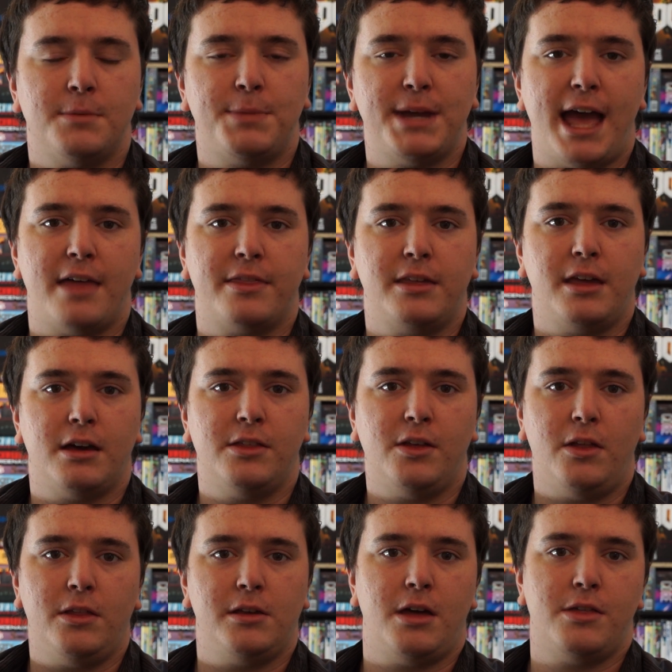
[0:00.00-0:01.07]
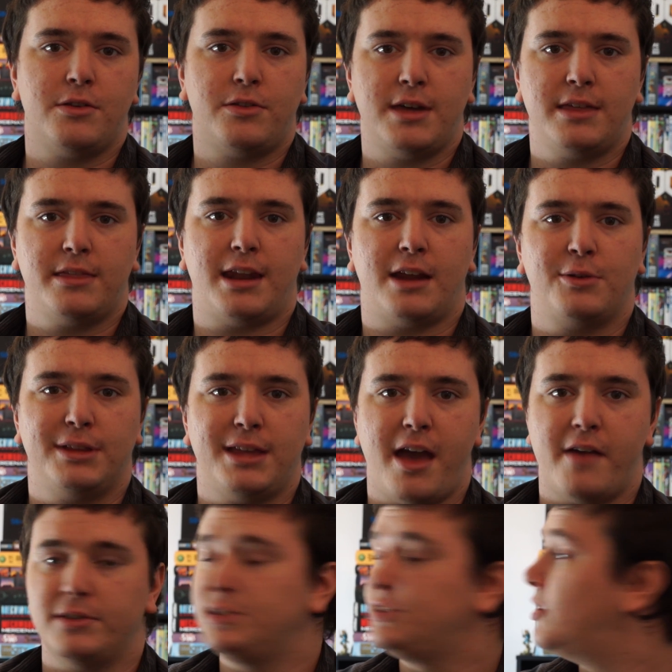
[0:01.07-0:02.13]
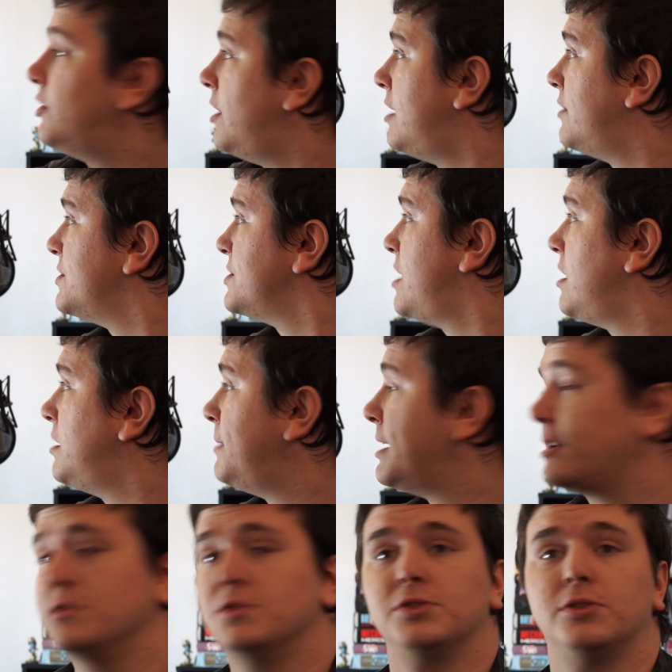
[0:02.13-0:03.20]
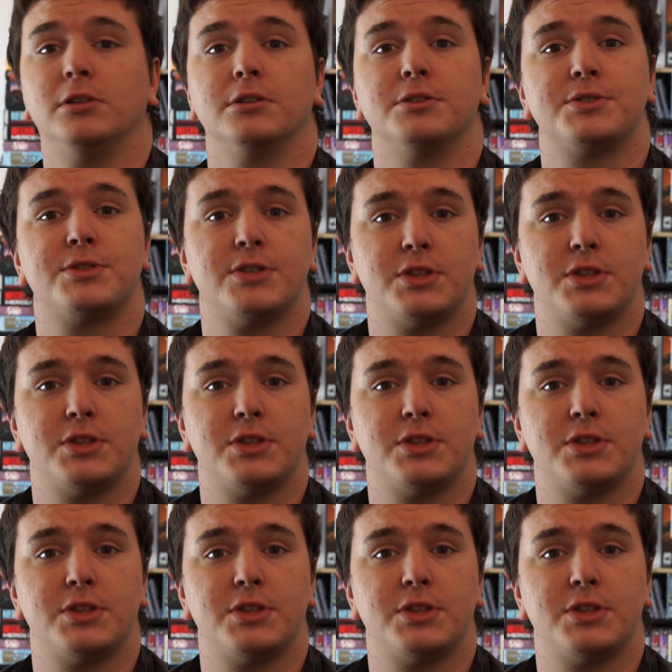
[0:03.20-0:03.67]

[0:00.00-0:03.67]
But yeah, the only other thing that I really haven't shown off is all of my controllers.